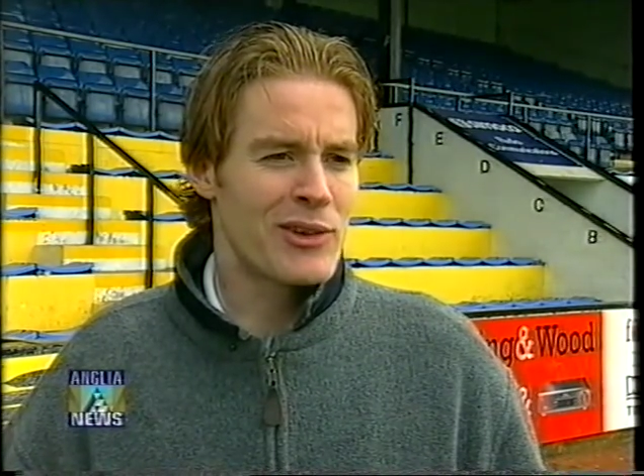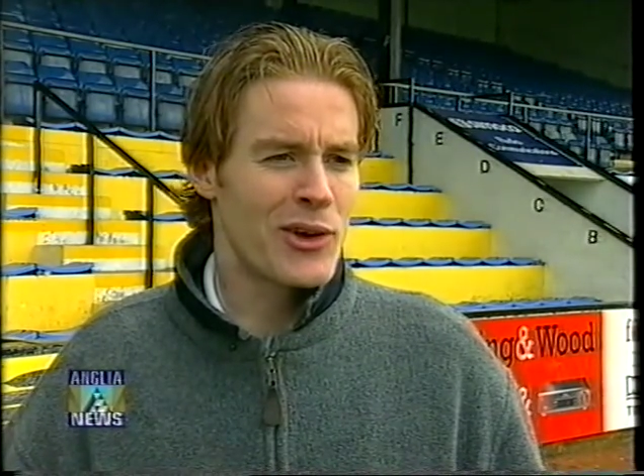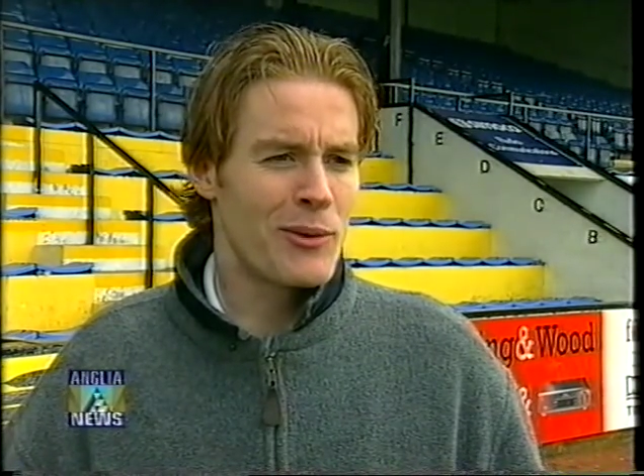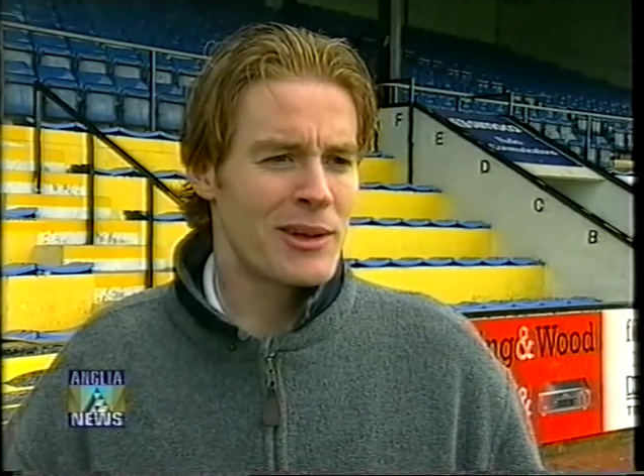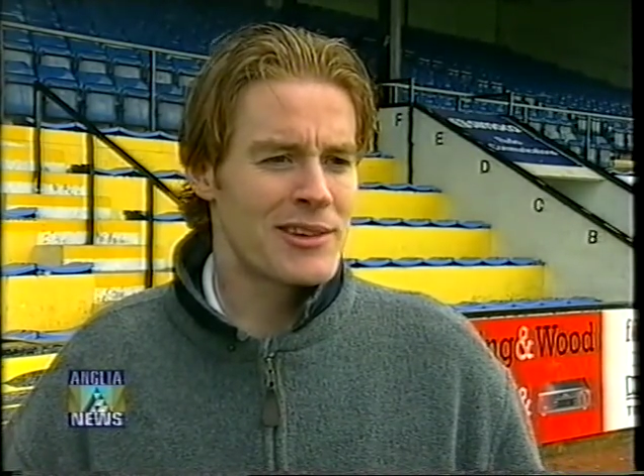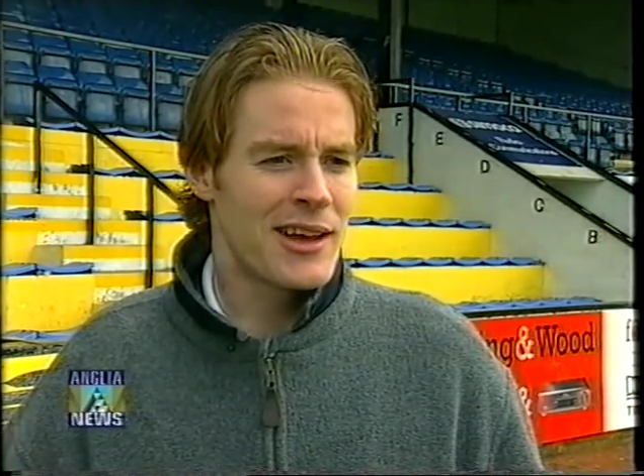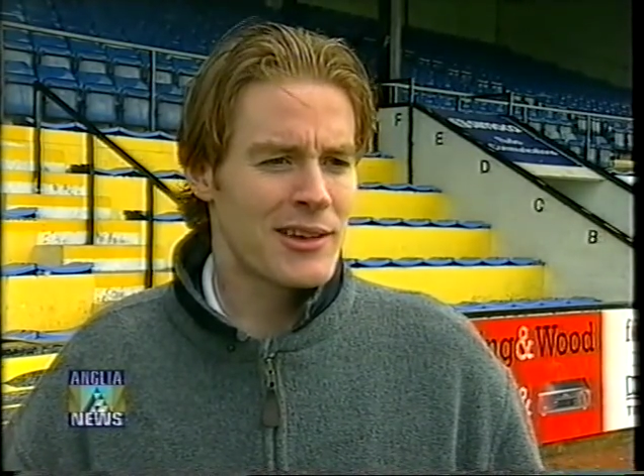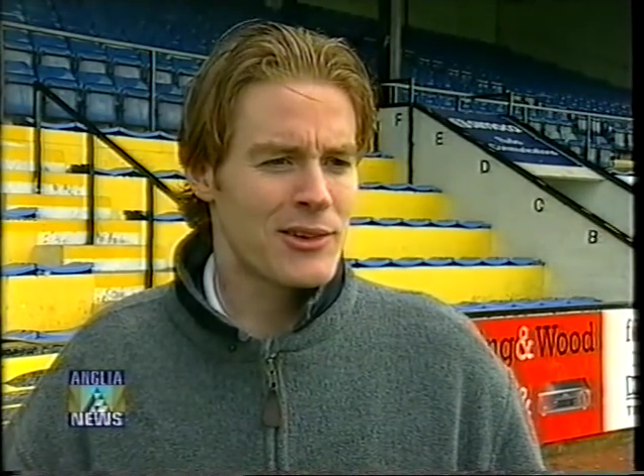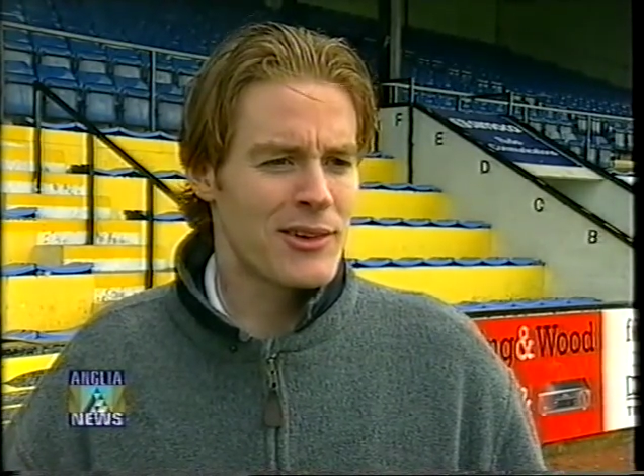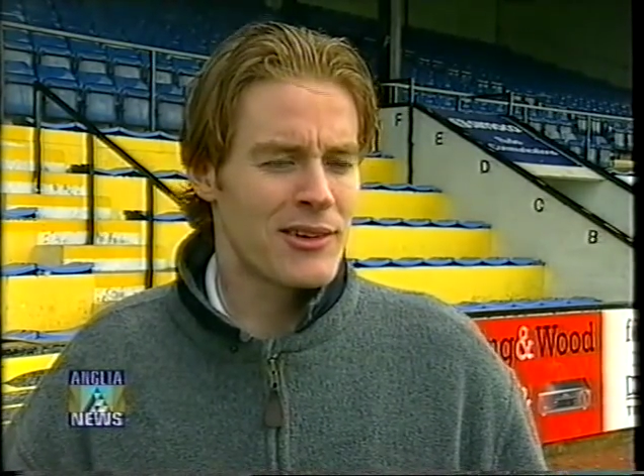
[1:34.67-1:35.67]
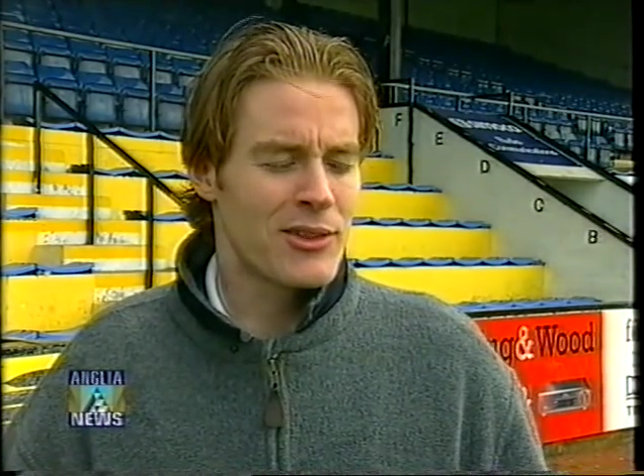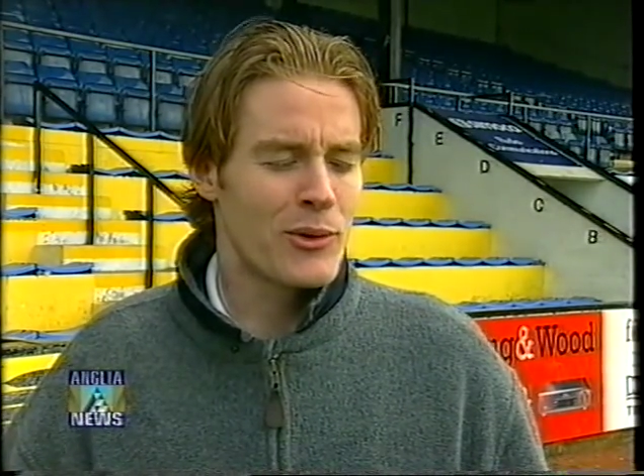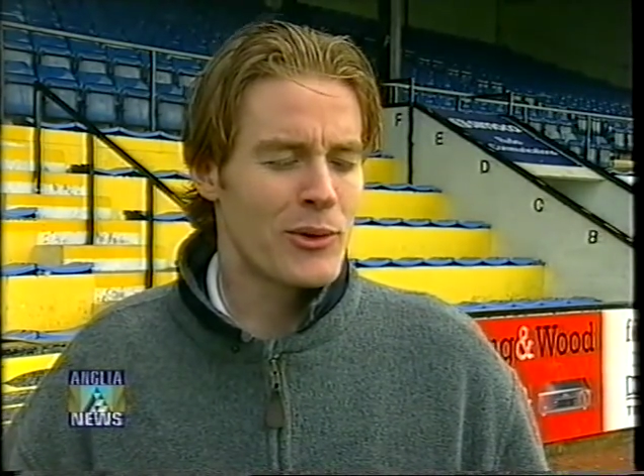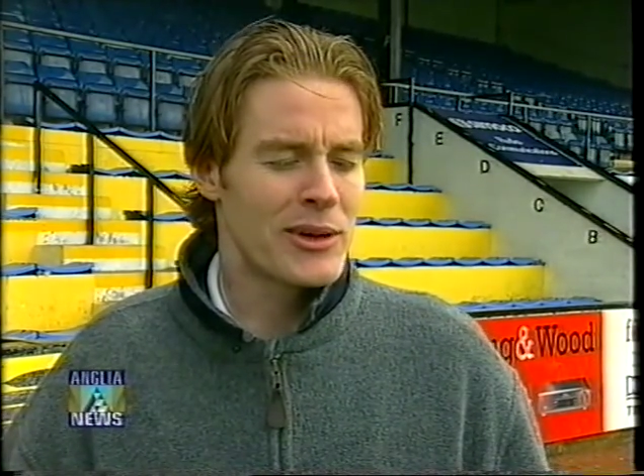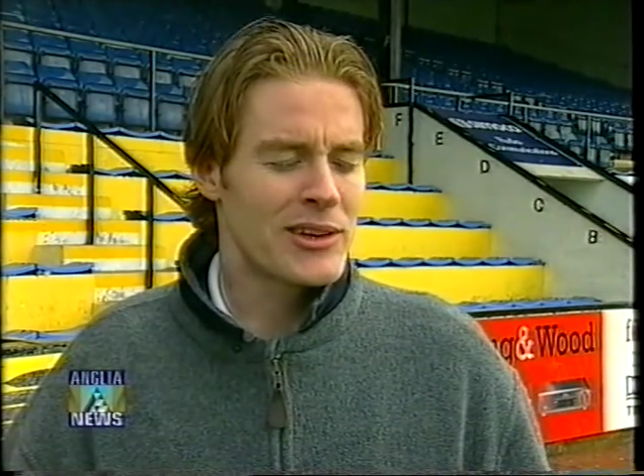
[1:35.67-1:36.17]
Every time we attacked, I
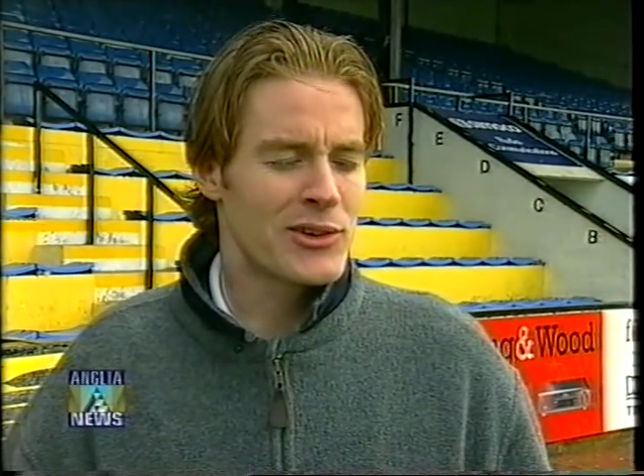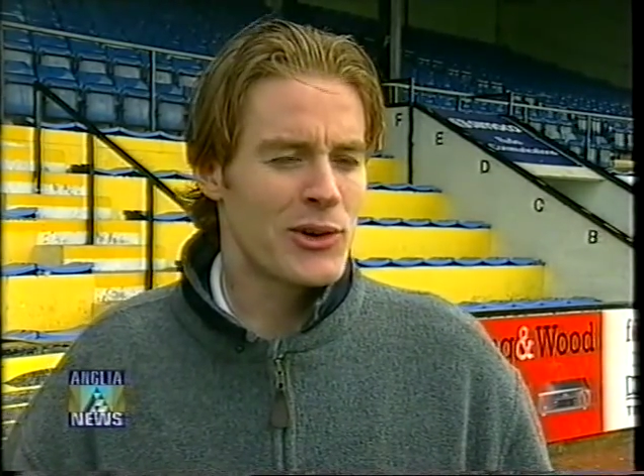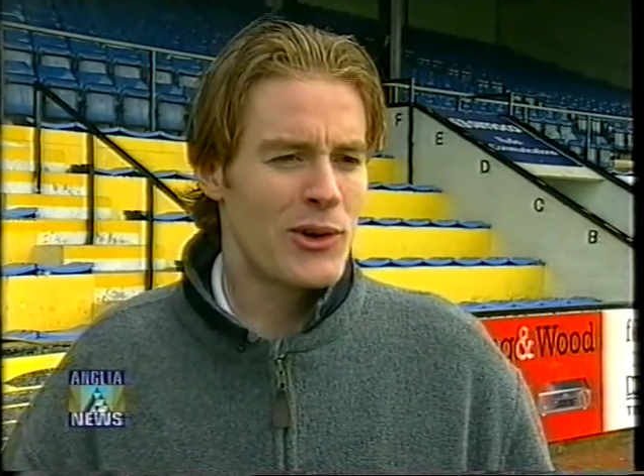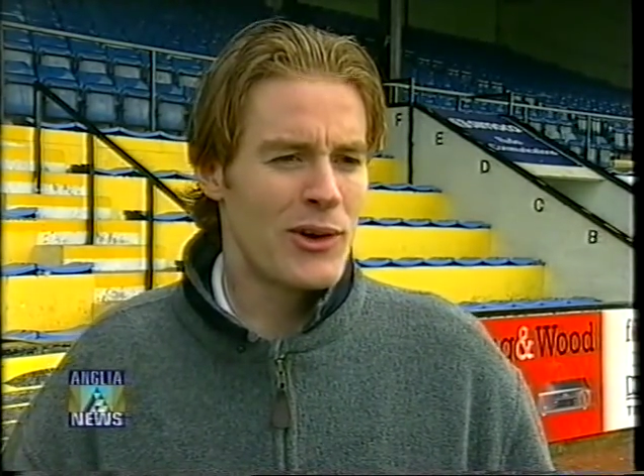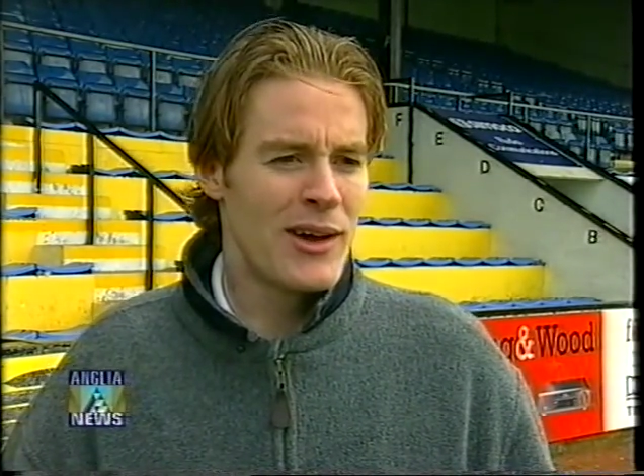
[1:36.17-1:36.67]
thought we were going to score.